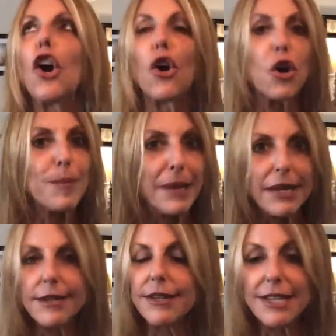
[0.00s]

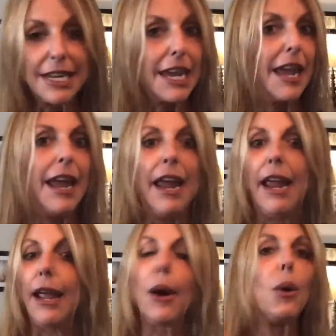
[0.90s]
urban
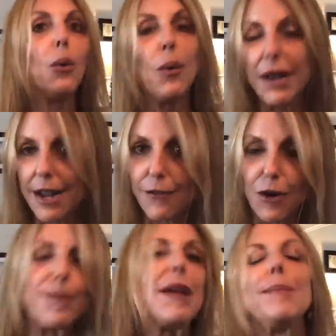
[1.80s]
decay,
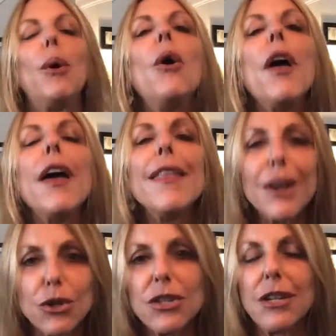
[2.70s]
whatever people,
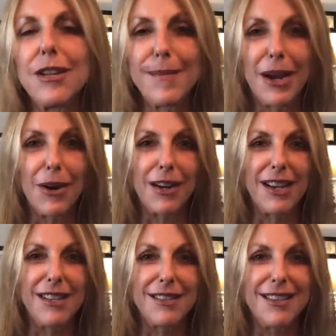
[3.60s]
they're still
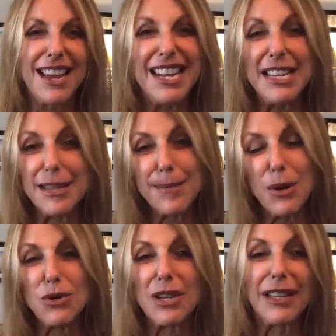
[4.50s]
Americans and he's
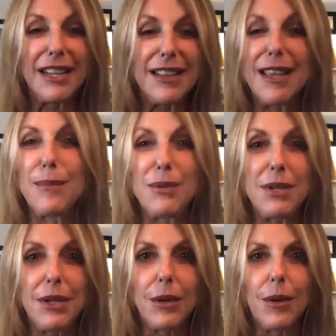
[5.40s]
supposed to lead them
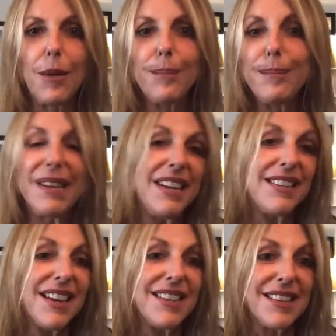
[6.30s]
too, but he
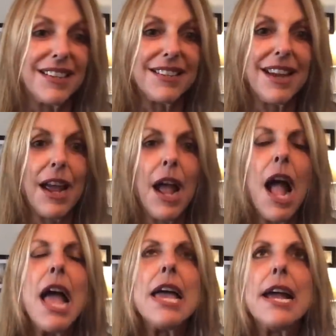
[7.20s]
doesn't.
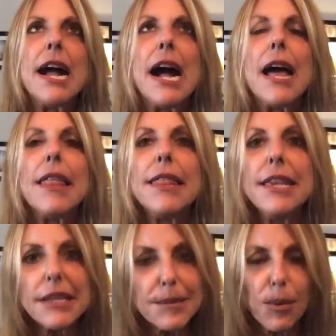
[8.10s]

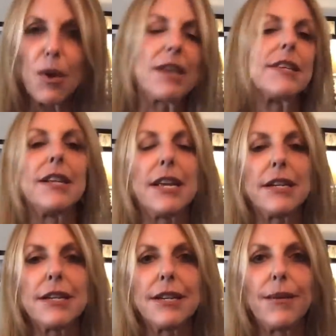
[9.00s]
This
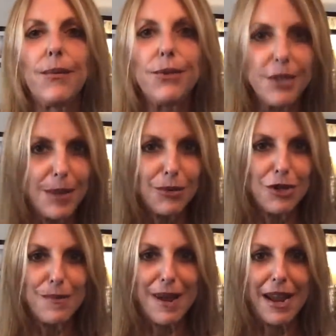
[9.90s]
president seems
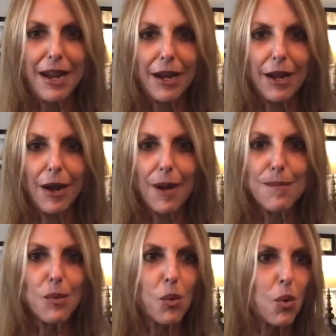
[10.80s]
to make
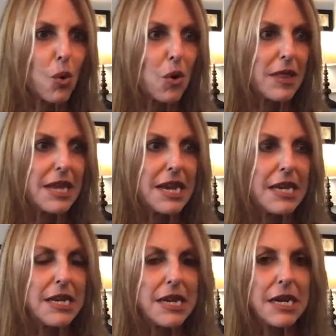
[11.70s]
more
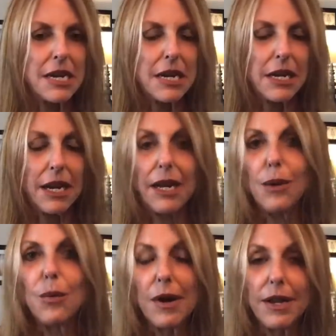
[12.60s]
than
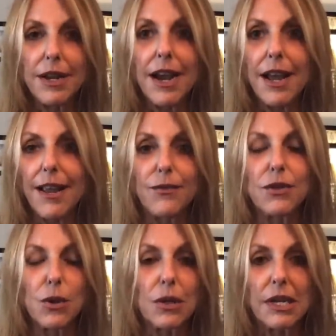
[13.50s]
anyone I have
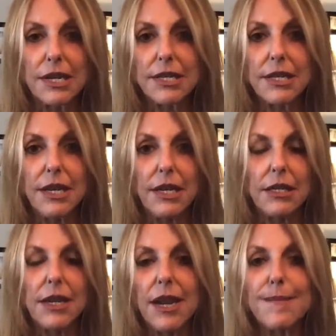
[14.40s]
certainly
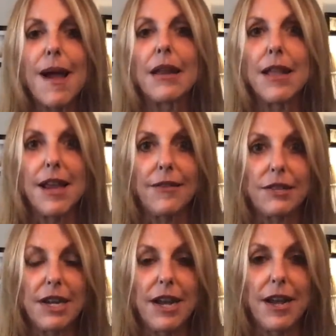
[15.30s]
seen in my
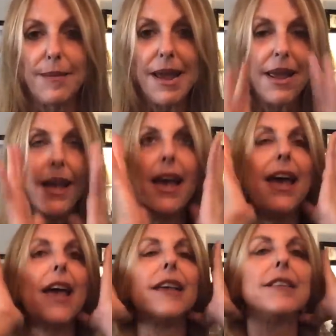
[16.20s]
lifetime
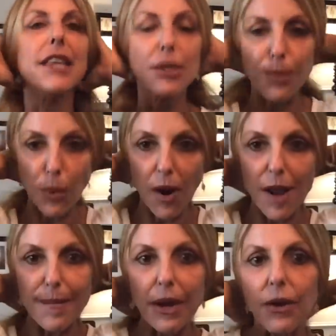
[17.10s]
as his
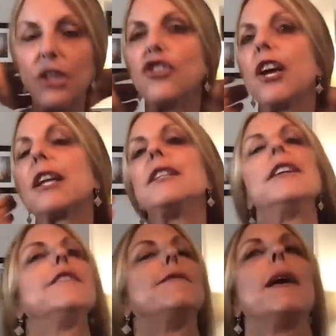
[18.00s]
primary
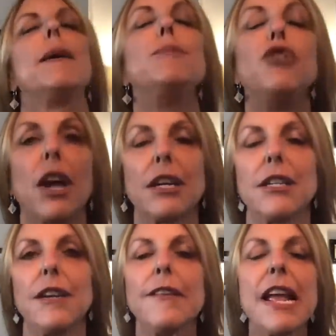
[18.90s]

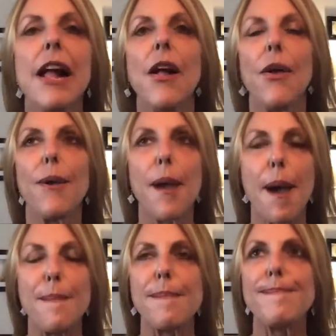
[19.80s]
objective,
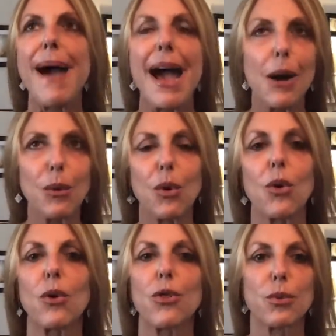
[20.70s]

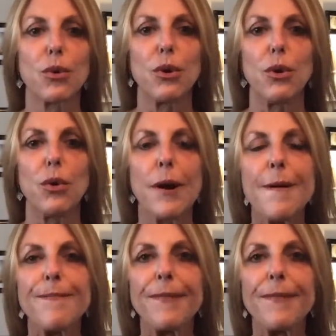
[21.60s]
power through